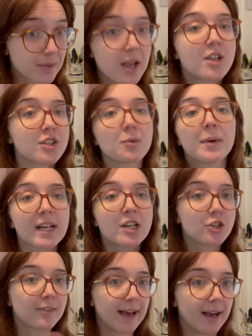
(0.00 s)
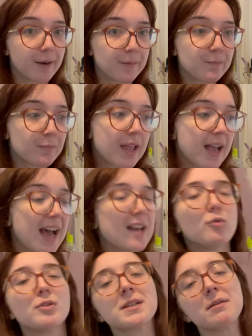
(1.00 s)
So we're going to do that. And
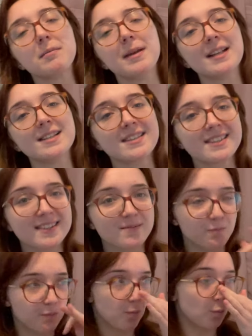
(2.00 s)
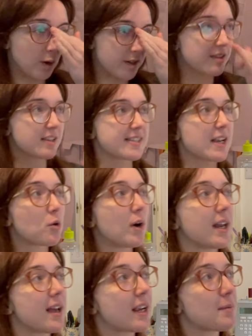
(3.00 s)
also it means, one of the things I quite
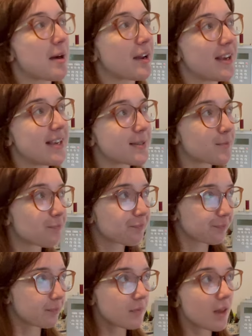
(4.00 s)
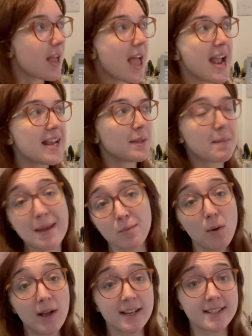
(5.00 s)
like about it is, A, the
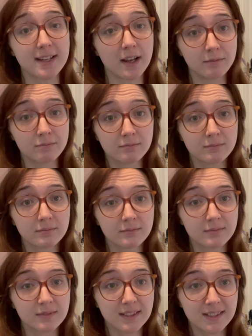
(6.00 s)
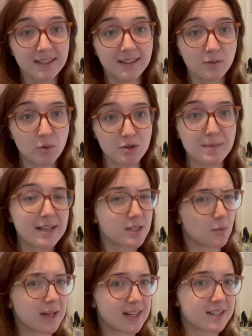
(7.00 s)
paperwork is done, which makes the
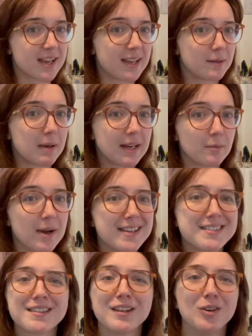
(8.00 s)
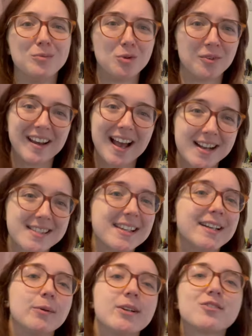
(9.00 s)
wedding day in many ways a lot more
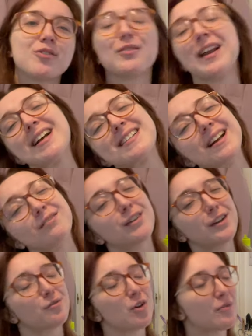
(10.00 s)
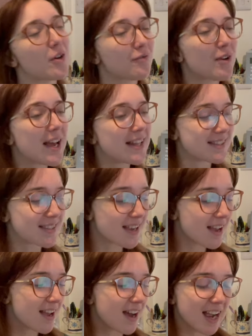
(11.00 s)
relaxing. We can sort of relax, have fun in front of our friends.
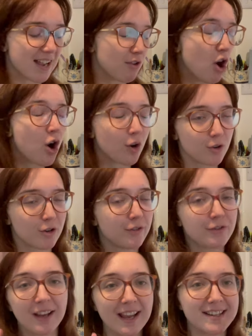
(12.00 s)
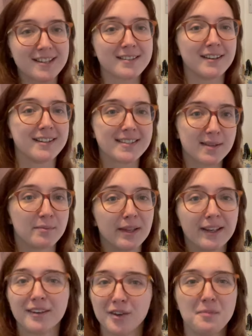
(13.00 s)
I have a horror of forgetting to sign
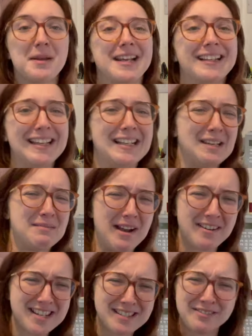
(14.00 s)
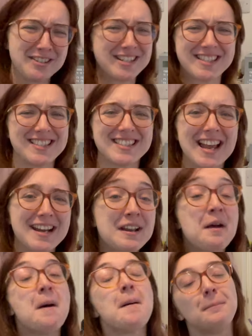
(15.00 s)
something and not being legally married, which is insane.
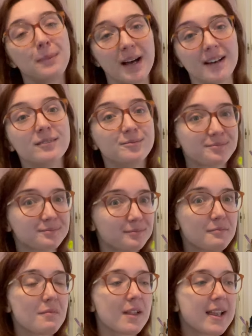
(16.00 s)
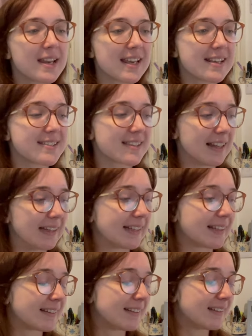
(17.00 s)
But it is
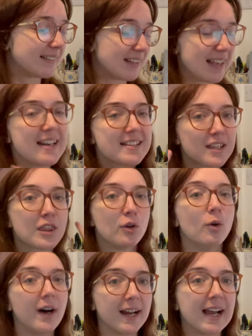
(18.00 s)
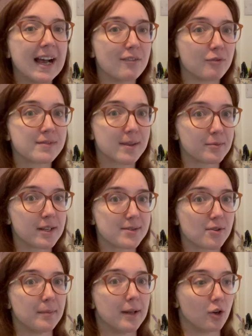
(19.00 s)
like, it is a thought I have sometimes
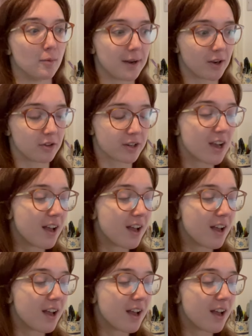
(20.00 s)
where I'm like, oh my God.